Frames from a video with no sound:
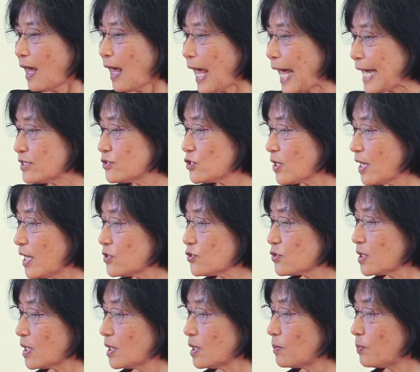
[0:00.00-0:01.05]

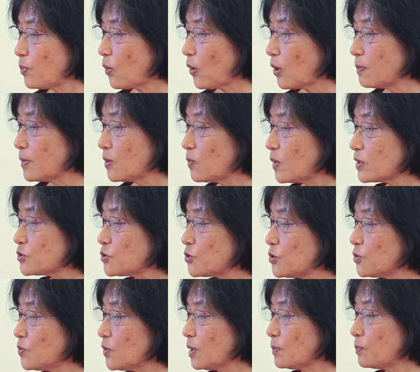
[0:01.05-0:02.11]
Education and employment were
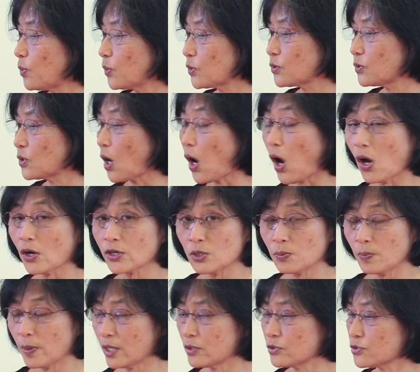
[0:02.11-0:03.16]
two important
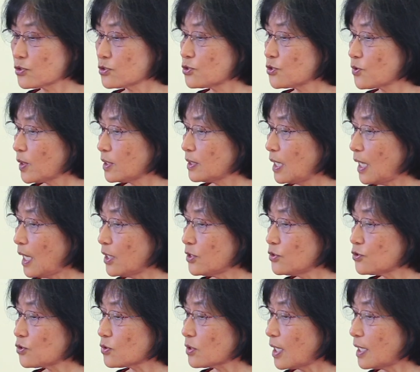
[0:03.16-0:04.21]
occupations to
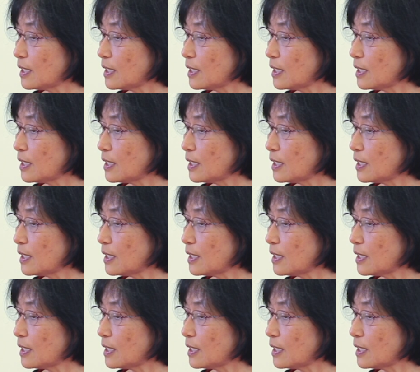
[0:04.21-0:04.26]
engage